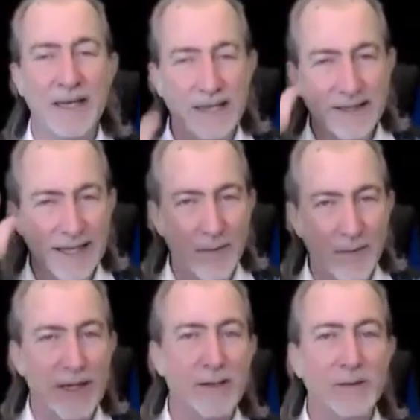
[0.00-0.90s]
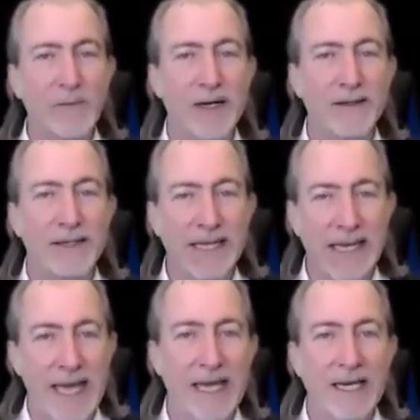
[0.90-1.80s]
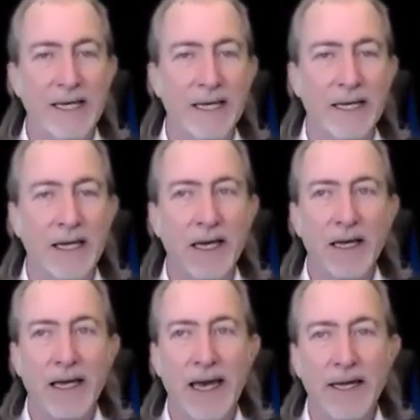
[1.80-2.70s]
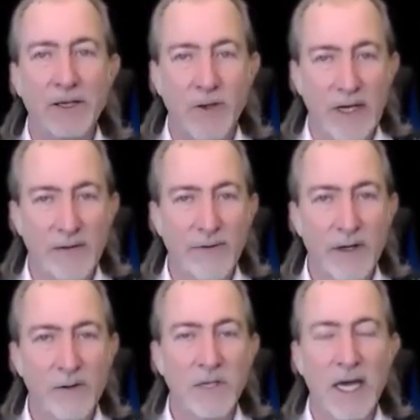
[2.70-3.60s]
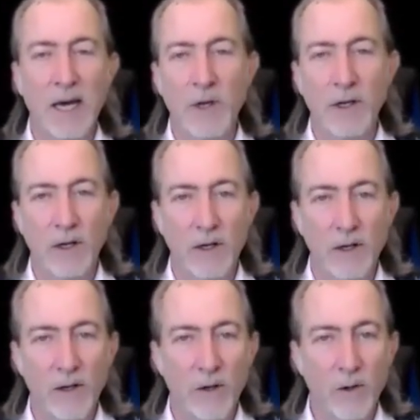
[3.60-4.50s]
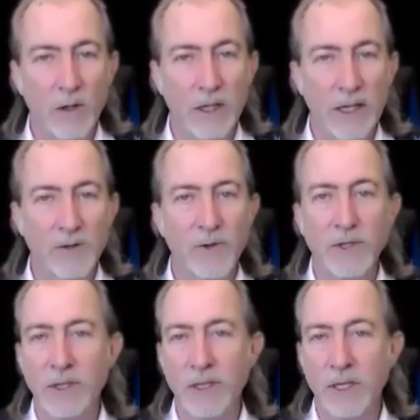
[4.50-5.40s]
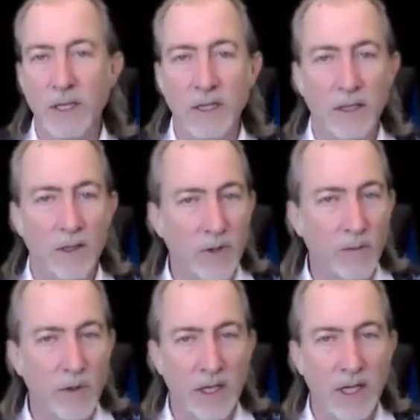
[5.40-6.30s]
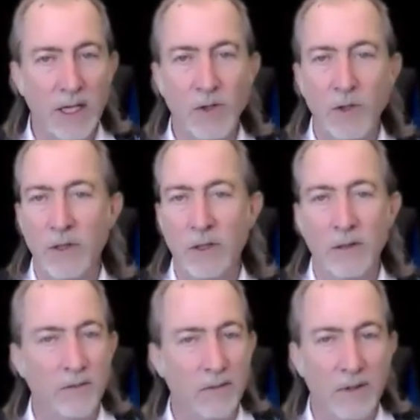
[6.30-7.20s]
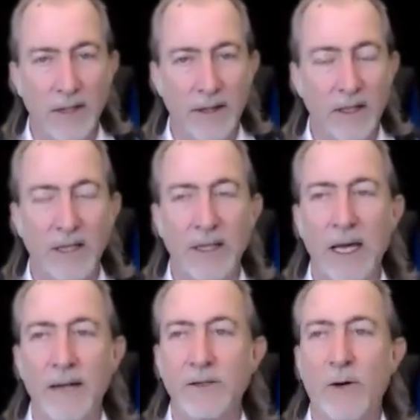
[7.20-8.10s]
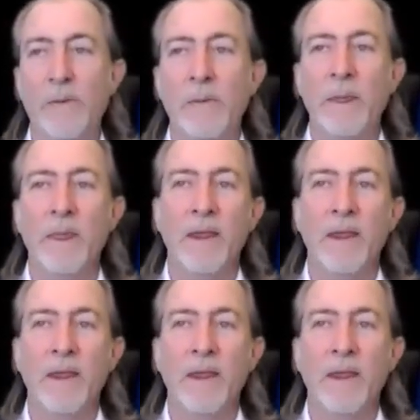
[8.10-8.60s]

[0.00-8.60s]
Now he's a couple thousand miles into Canada at his grandfather's cabin, no electricity, no communication, nothing like that. So